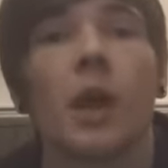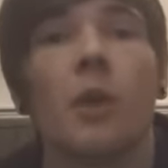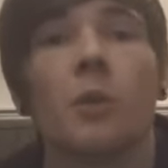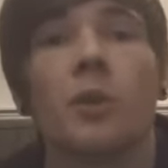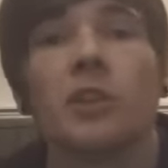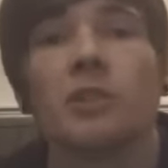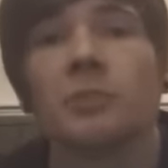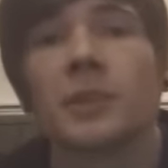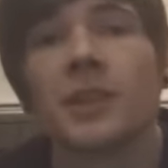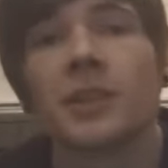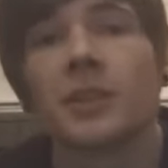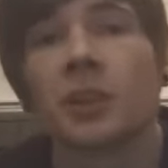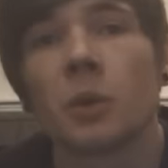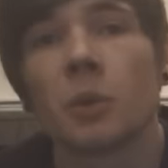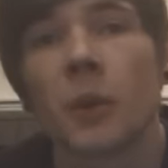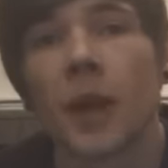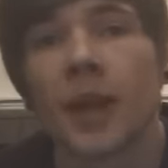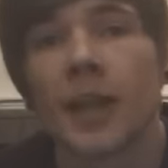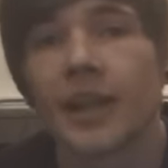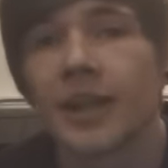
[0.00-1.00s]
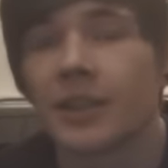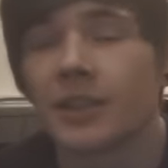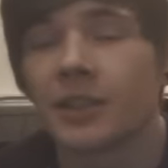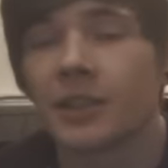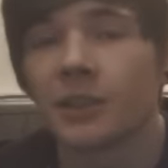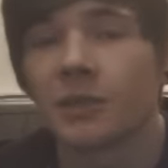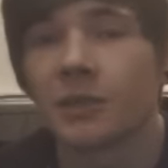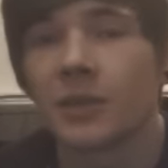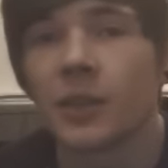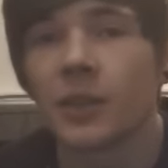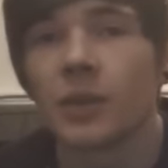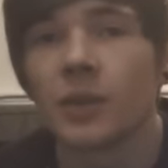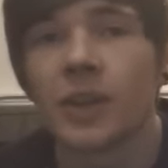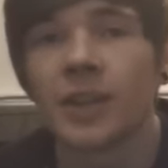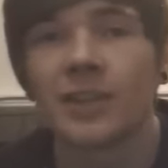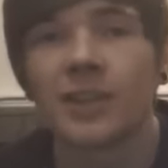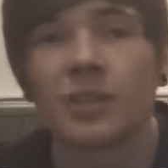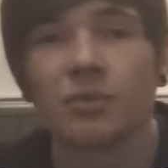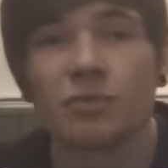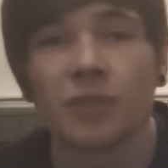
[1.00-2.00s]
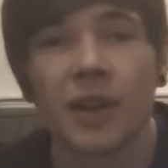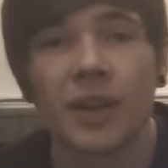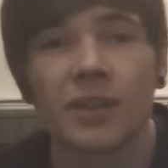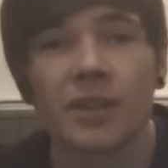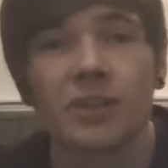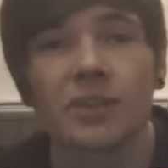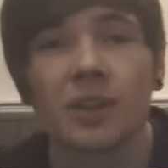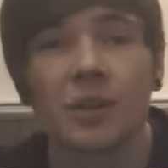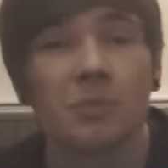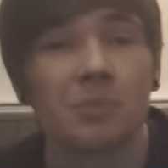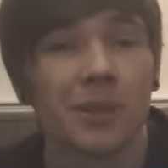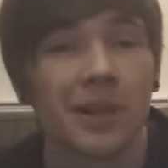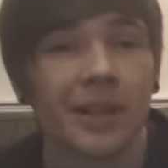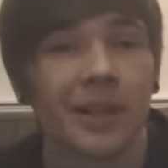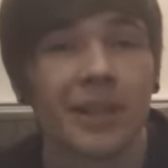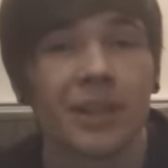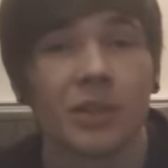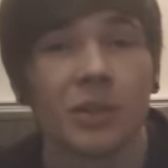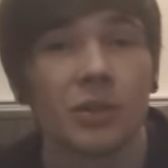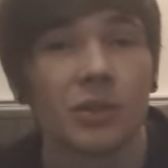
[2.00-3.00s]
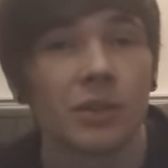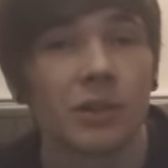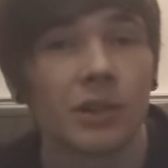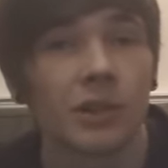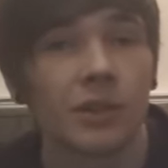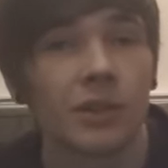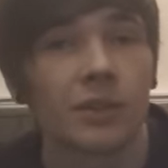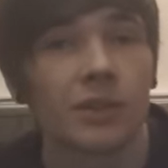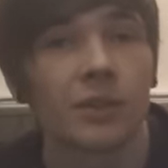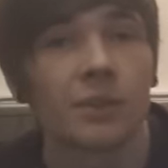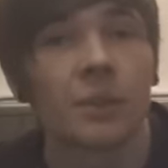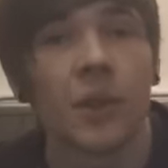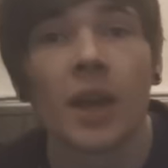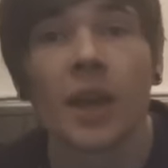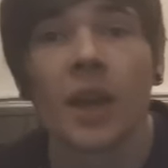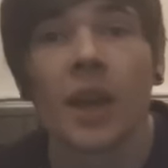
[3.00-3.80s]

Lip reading: which means that when it hits the field it is rendered completely useless.